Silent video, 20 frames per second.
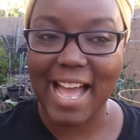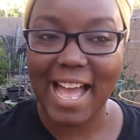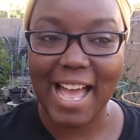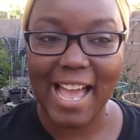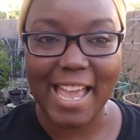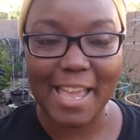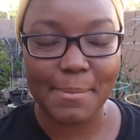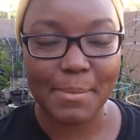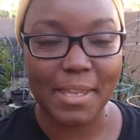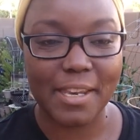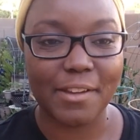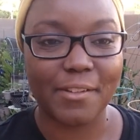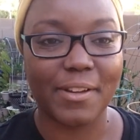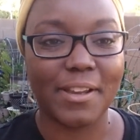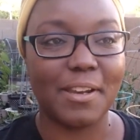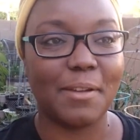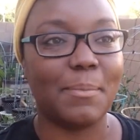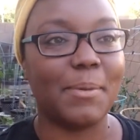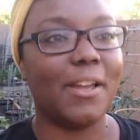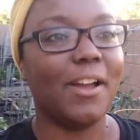I am getting
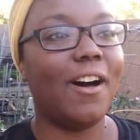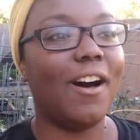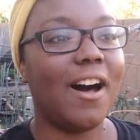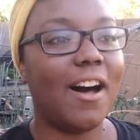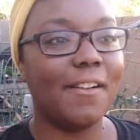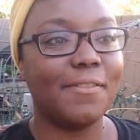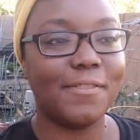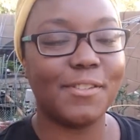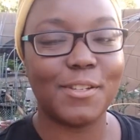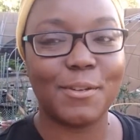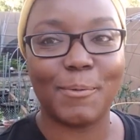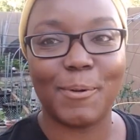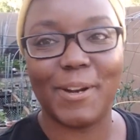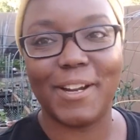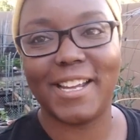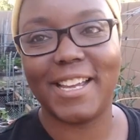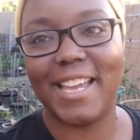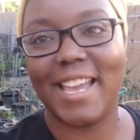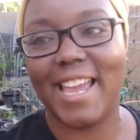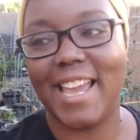ready to be off to
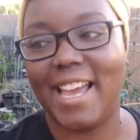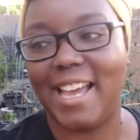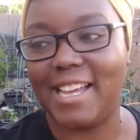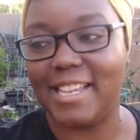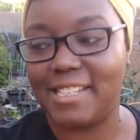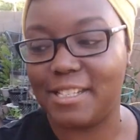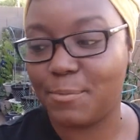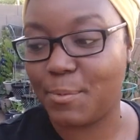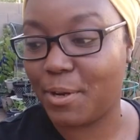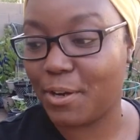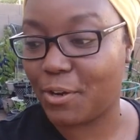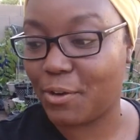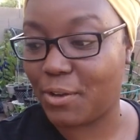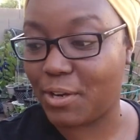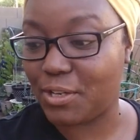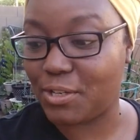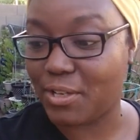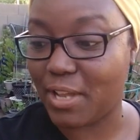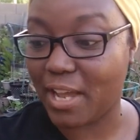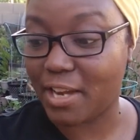work and we are
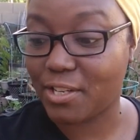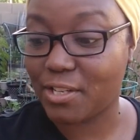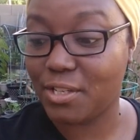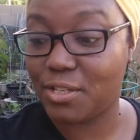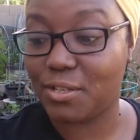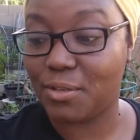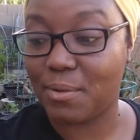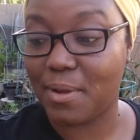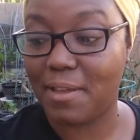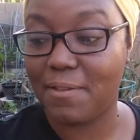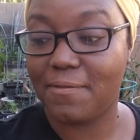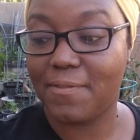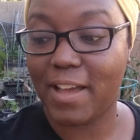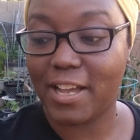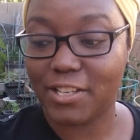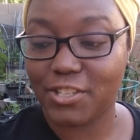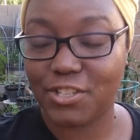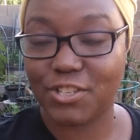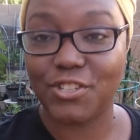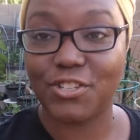going to actually do a
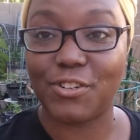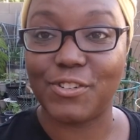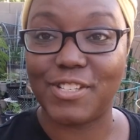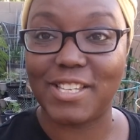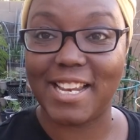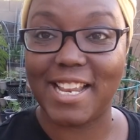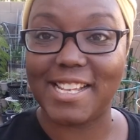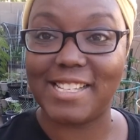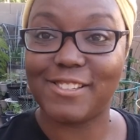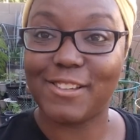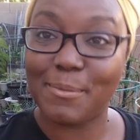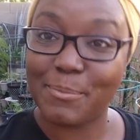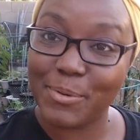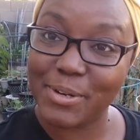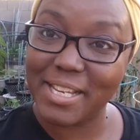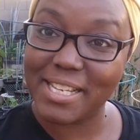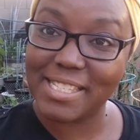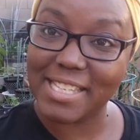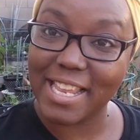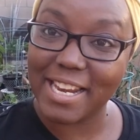fashion show today. So I'm
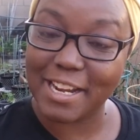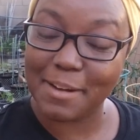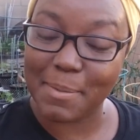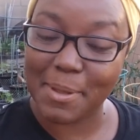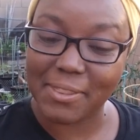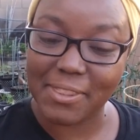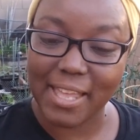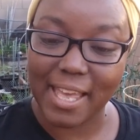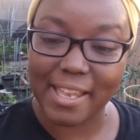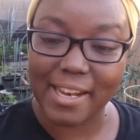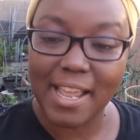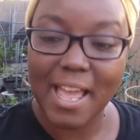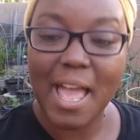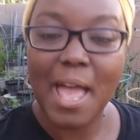pretty excited about that.